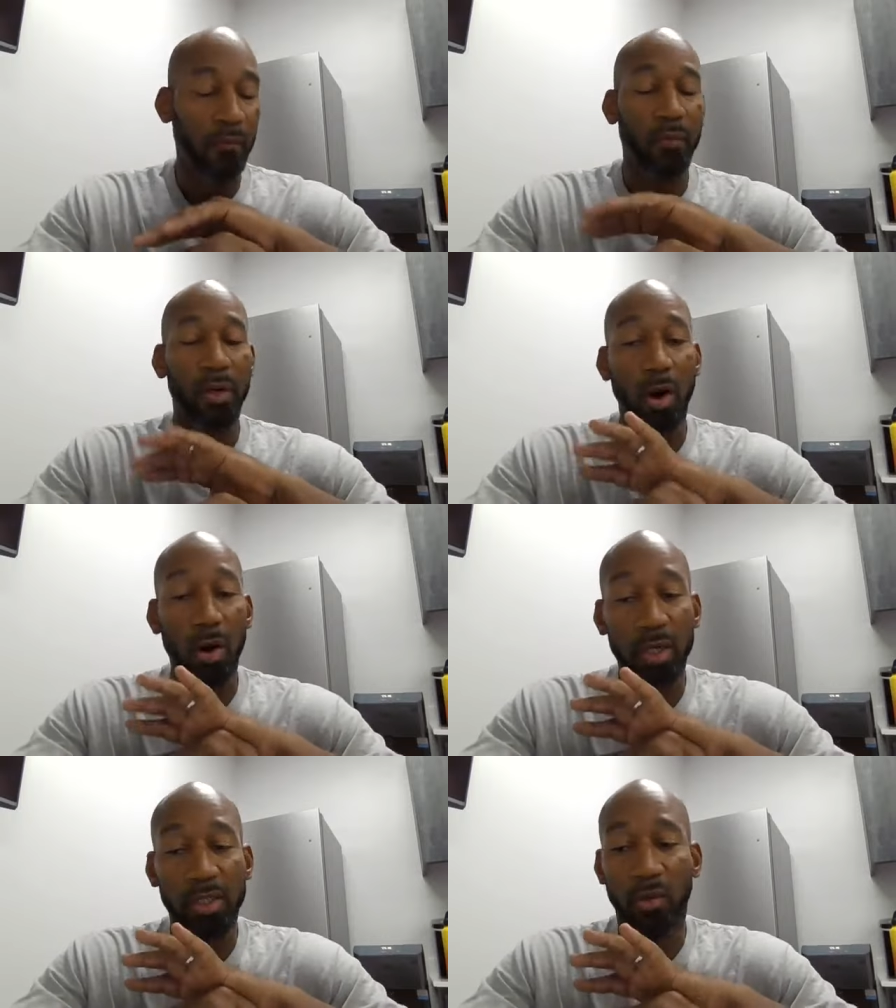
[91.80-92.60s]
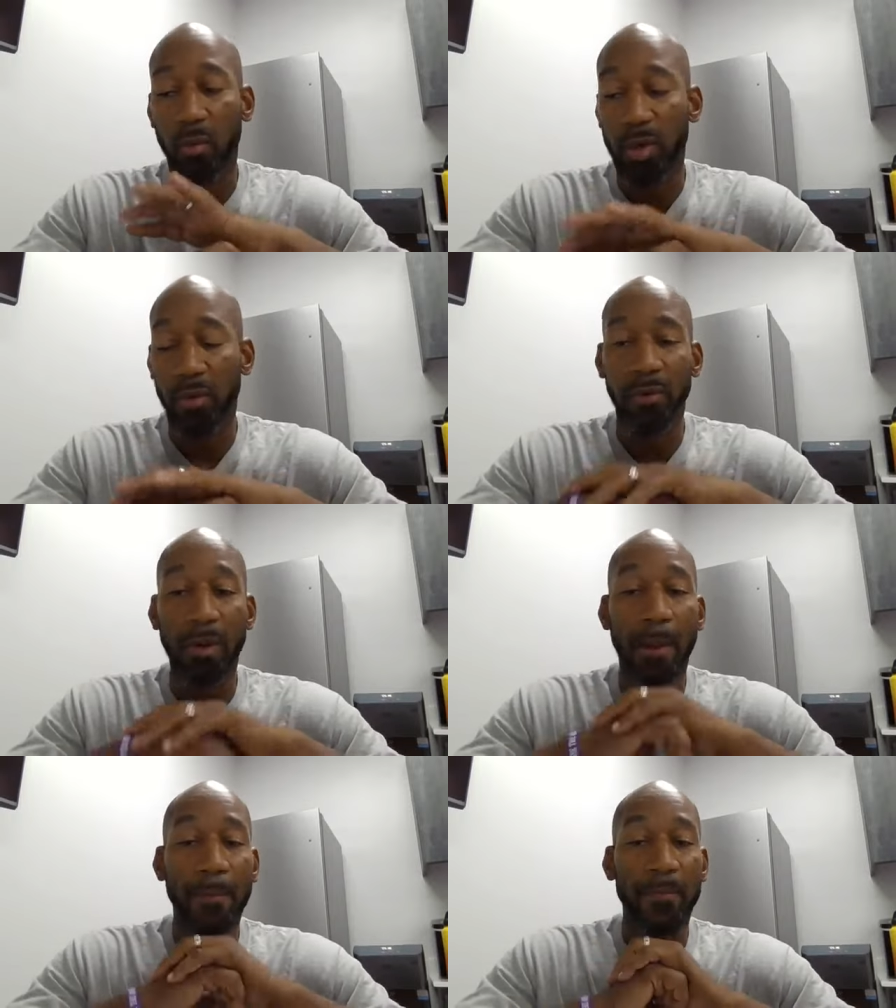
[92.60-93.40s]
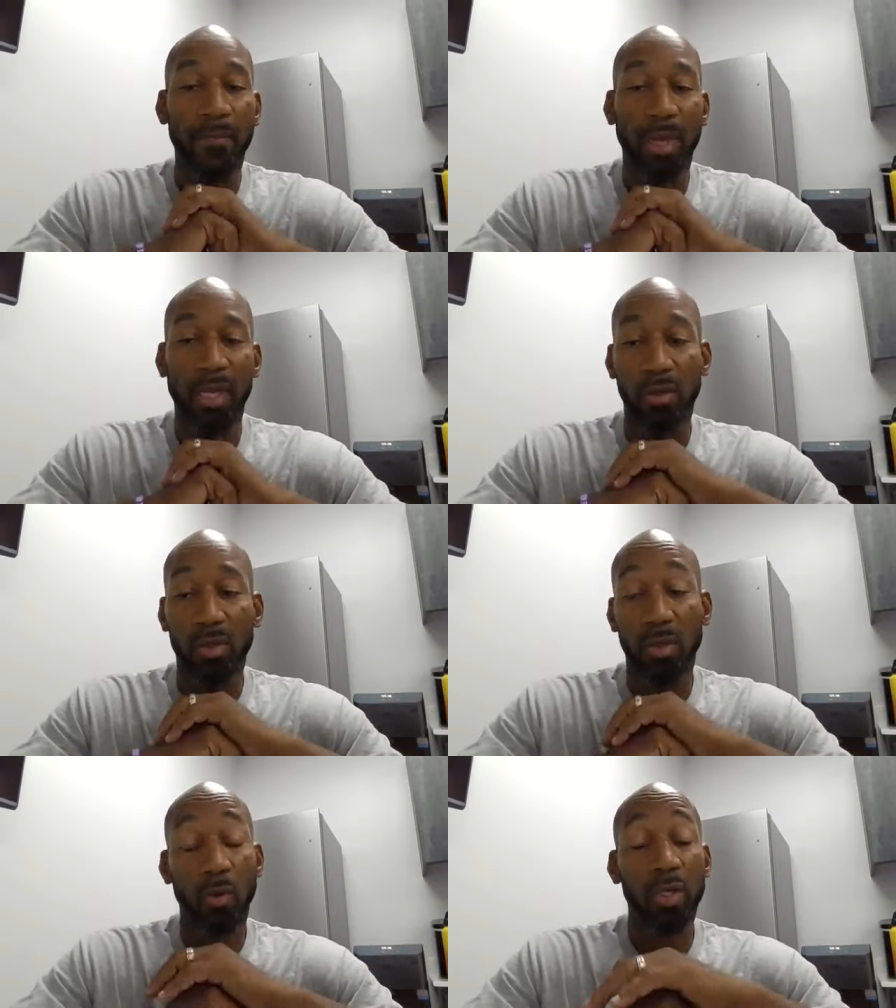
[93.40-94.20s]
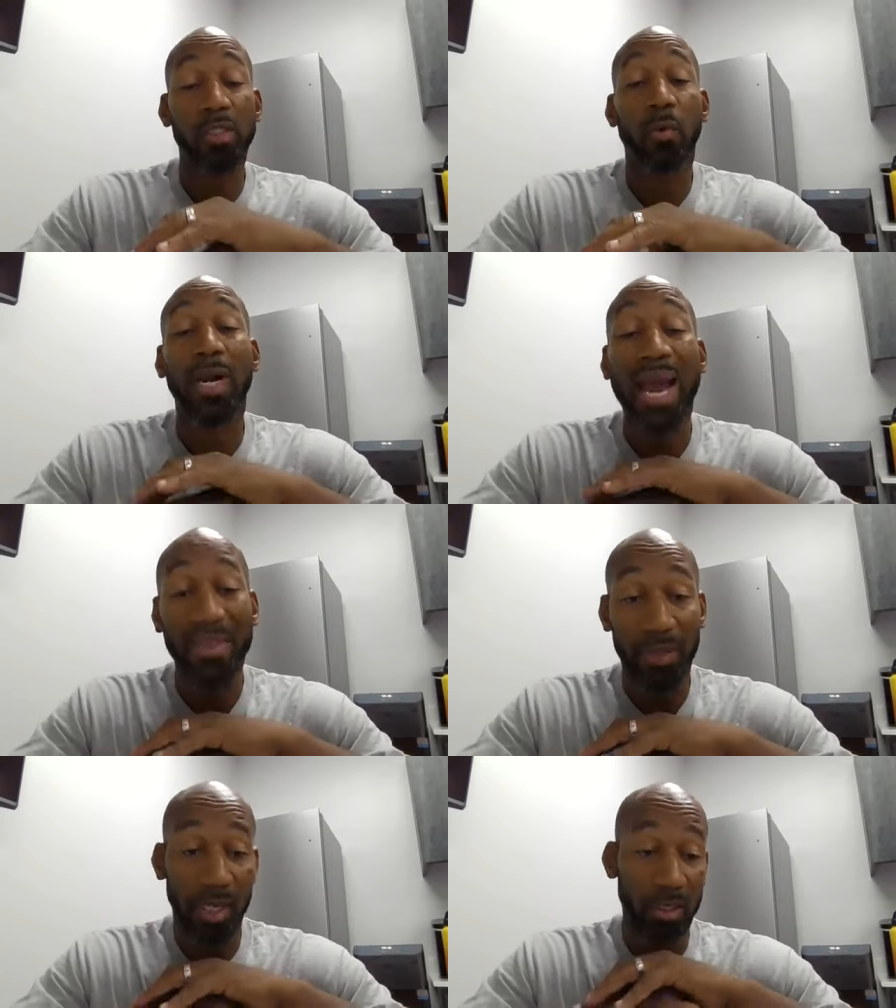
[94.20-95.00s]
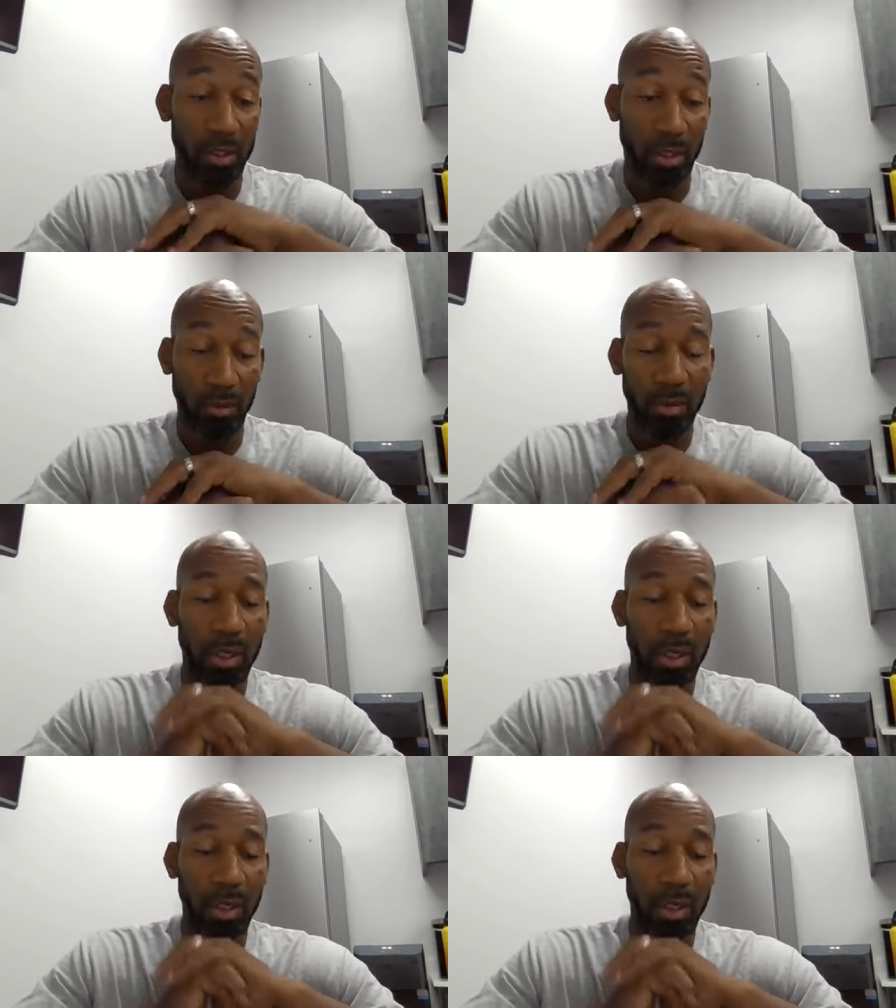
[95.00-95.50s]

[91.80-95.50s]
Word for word: regardless of whether it goes according to what I think it should,